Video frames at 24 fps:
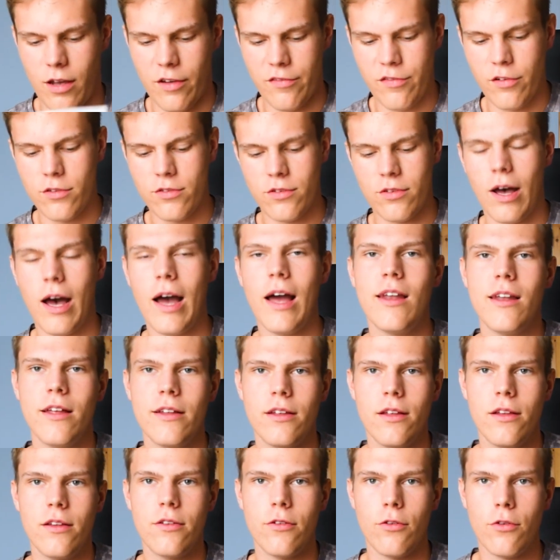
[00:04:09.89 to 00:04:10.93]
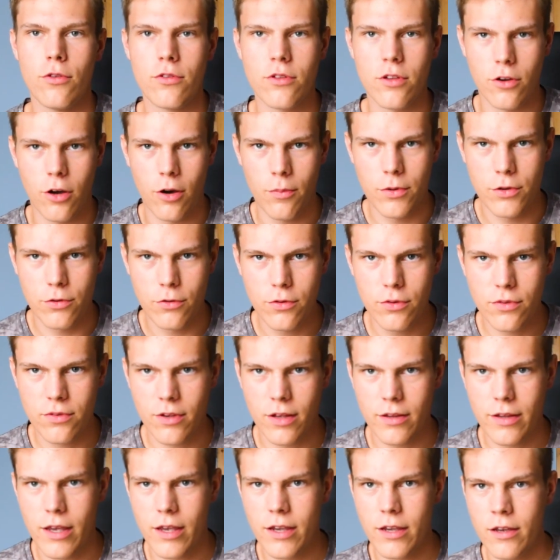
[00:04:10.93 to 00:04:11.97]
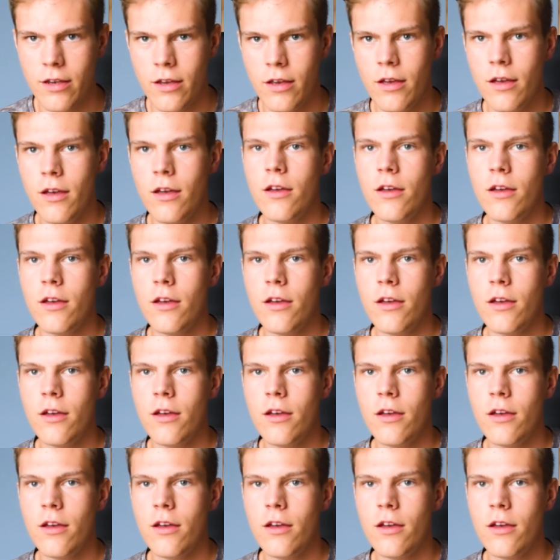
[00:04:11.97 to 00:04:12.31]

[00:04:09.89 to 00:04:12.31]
I've also highlighted all the common routes I take,